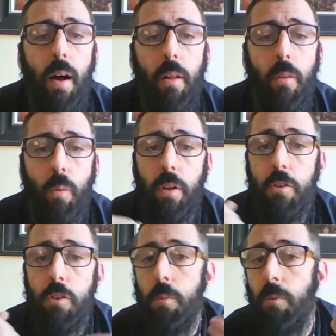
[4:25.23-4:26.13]
the
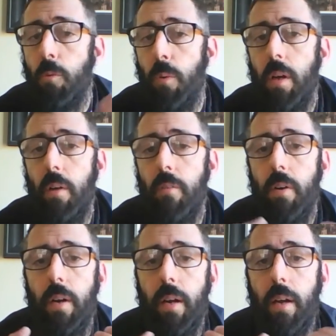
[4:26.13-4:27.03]
relationship between
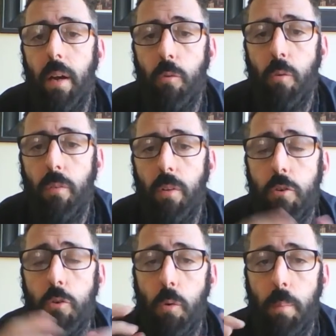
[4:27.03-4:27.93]
covenant and God's
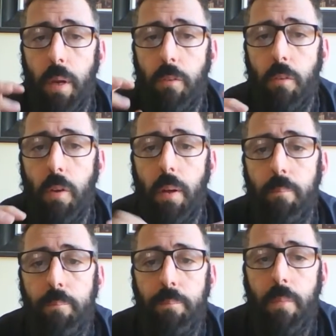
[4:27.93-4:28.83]
revelation remains the same.
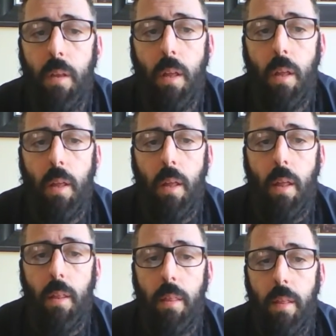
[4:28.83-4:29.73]

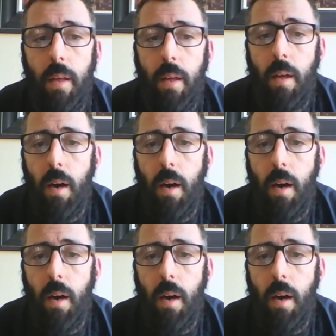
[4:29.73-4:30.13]
The